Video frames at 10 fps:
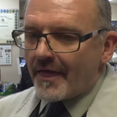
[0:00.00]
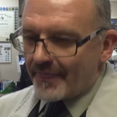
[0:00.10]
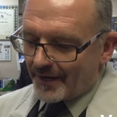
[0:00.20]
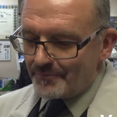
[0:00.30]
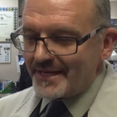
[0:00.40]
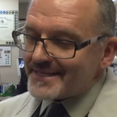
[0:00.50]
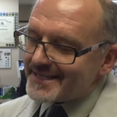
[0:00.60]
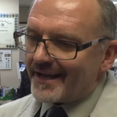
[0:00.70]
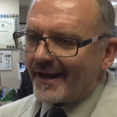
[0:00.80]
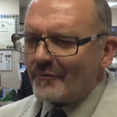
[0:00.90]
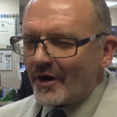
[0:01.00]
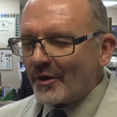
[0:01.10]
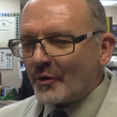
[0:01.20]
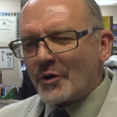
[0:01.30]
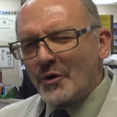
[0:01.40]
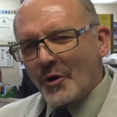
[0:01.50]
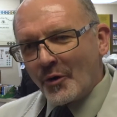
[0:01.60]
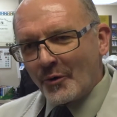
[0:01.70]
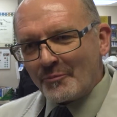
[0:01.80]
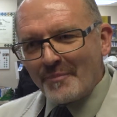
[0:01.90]
That being said, I want to
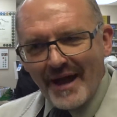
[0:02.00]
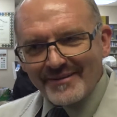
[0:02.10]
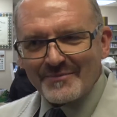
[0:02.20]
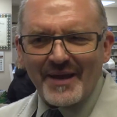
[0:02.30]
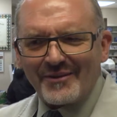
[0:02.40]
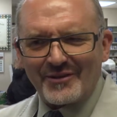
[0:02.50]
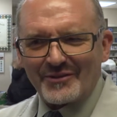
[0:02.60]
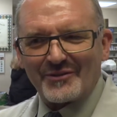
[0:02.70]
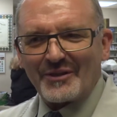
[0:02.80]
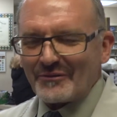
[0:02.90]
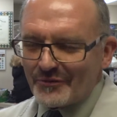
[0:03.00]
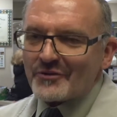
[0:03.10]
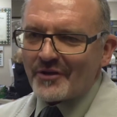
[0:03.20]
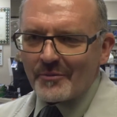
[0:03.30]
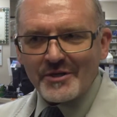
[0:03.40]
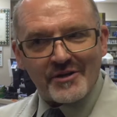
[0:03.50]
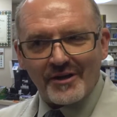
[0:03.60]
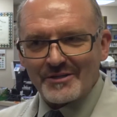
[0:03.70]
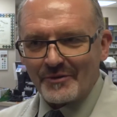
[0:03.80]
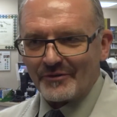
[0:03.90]
go back to basics. Like the first time we
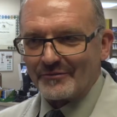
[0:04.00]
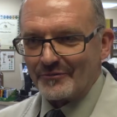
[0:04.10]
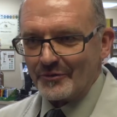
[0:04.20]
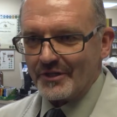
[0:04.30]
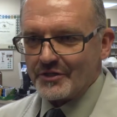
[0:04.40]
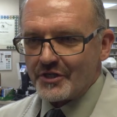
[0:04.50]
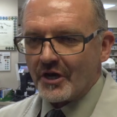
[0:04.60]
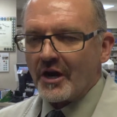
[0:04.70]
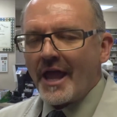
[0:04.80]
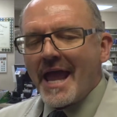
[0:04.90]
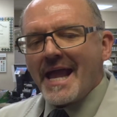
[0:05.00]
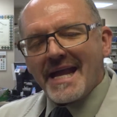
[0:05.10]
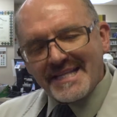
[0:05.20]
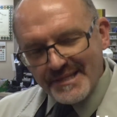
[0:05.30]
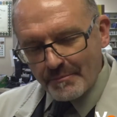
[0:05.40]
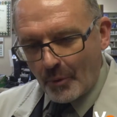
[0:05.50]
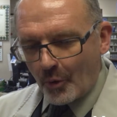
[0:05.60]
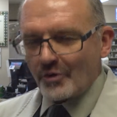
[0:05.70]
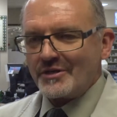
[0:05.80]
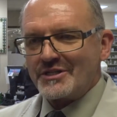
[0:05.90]
talked about the flu this year, it's
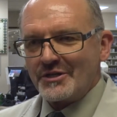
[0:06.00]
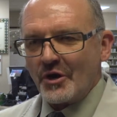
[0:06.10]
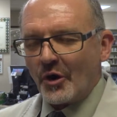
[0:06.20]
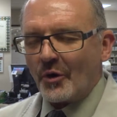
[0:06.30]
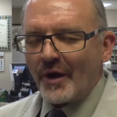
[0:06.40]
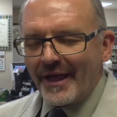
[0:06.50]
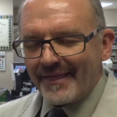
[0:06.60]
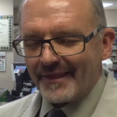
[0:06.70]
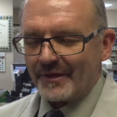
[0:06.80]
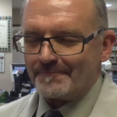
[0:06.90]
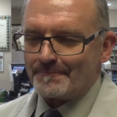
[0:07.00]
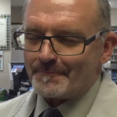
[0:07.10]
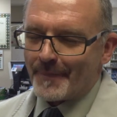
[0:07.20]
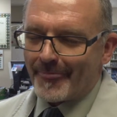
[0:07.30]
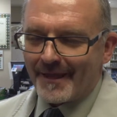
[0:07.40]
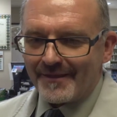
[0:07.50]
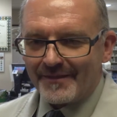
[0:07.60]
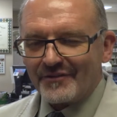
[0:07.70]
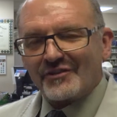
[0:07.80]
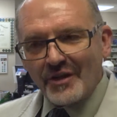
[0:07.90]
important to know that
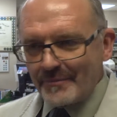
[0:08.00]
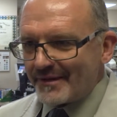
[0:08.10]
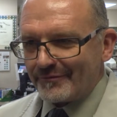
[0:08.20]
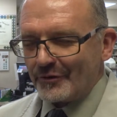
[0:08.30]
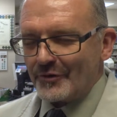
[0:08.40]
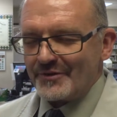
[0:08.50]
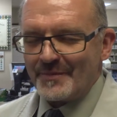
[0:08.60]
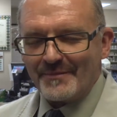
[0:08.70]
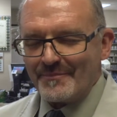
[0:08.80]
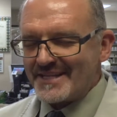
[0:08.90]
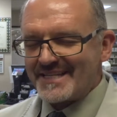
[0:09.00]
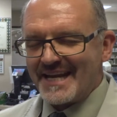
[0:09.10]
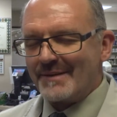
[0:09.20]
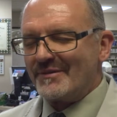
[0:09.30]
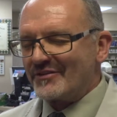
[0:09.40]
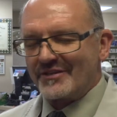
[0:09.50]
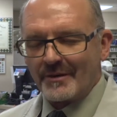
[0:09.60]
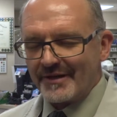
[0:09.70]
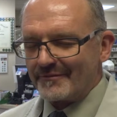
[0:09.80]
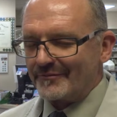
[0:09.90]
the stomach flu has been misnamed the
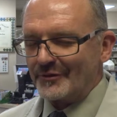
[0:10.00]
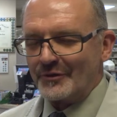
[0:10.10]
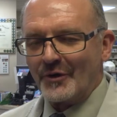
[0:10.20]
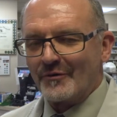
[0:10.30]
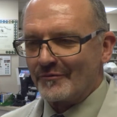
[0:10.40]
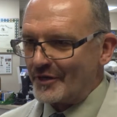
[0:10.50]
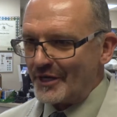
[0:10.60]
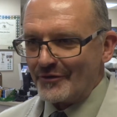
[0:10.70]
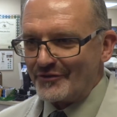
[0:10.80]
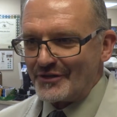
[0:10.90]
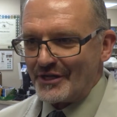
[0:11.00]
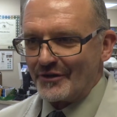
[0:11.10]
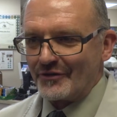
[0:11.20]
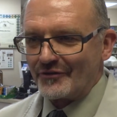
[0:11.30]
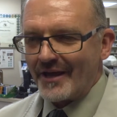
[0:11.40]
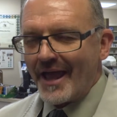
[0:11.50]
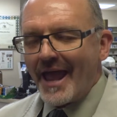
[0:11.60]
stomach flu for years and years,